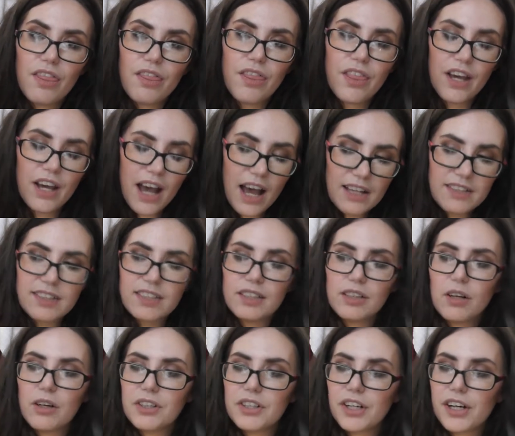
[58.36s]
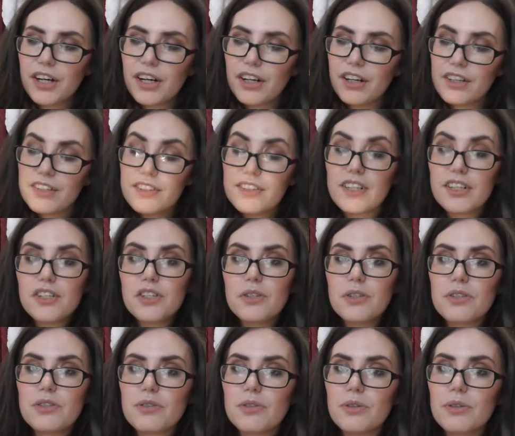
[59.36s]
the Estee Lauder
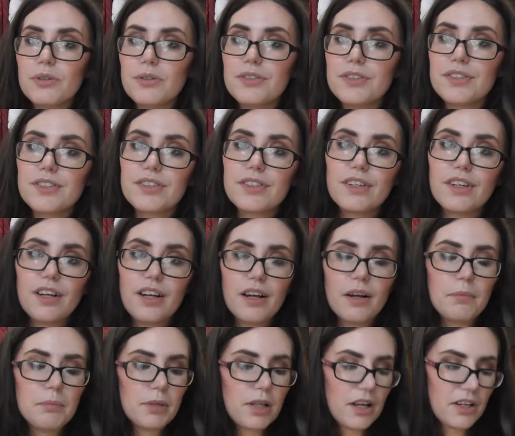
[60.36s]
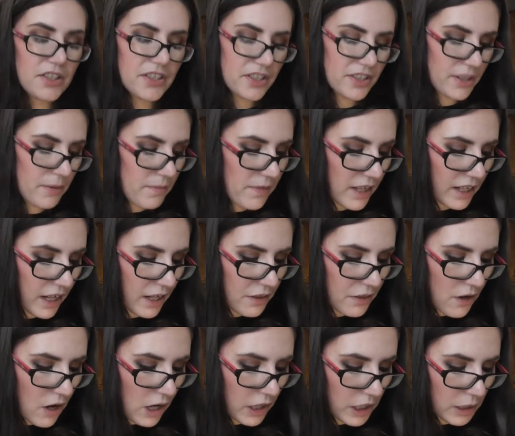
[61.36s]
Sensuous Rose blush, something I
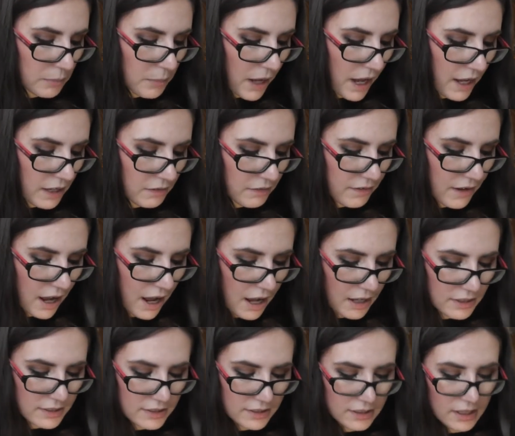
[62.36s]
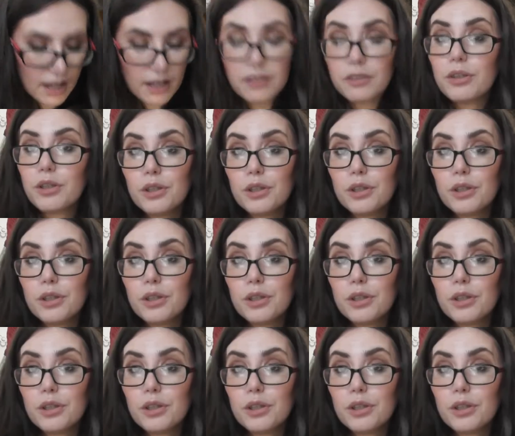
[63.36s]
thought I could pan fast and